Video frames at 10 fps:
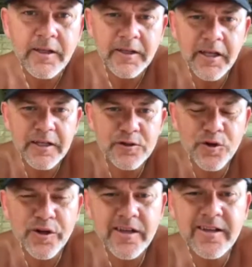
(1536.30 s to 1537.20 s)
G'day,
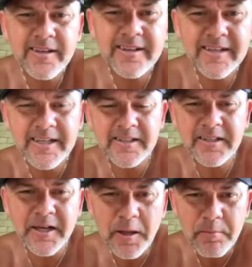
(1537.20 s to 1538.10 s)
Troy, and
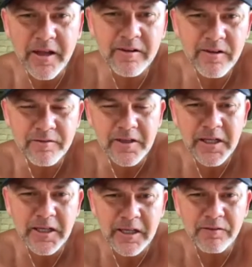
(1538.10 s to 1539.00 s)
g'day, men of the
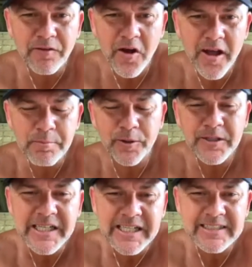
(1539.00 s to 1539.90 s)
Kindling Fire
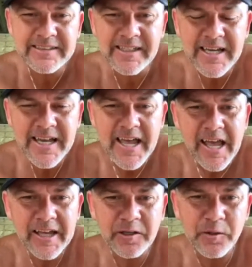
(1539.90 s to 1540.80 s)
podcast.
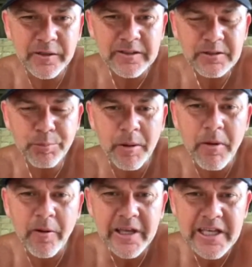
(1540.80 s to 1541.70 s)
How you doing? It's Brett
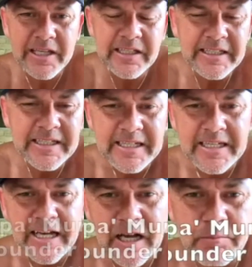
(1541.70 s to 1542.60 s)
Murrey here.
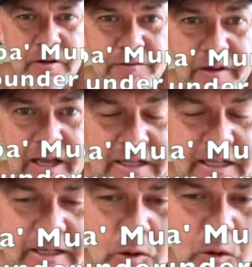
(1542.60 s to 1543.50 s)
I'm the
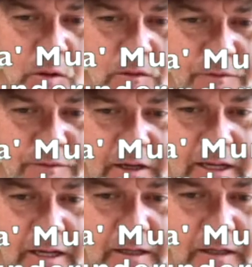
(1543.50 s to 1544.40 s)
founder of
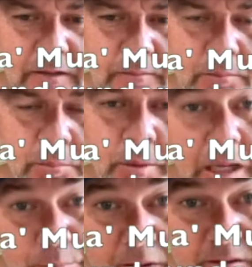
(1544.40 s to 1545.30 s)

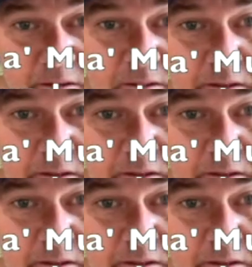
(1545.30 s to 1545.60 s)
Blood Brothers,